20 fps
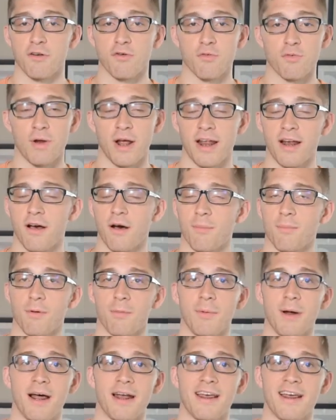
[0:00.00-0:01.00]
great upper
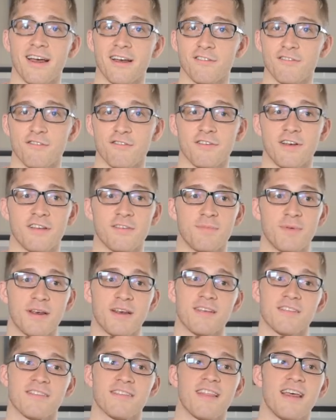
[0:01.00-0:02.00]
body exercise
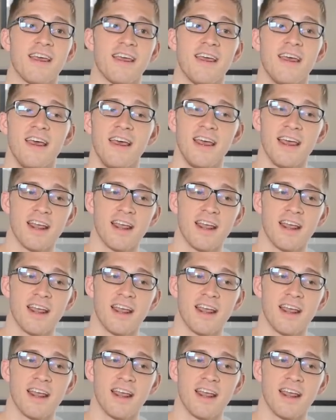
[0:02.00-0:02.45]
because they